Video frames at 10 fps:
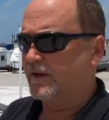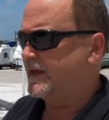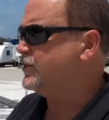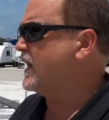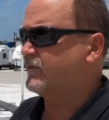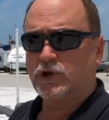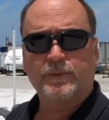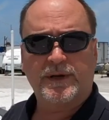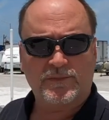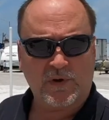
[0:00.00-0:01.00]
Then you have
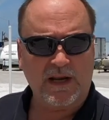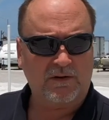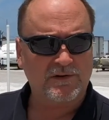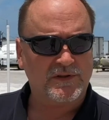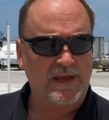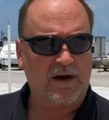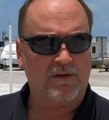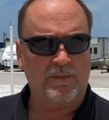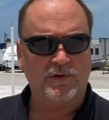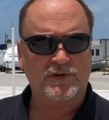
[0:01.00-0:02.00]
aluminum trailers. They
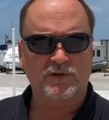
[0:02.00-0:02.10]
are the most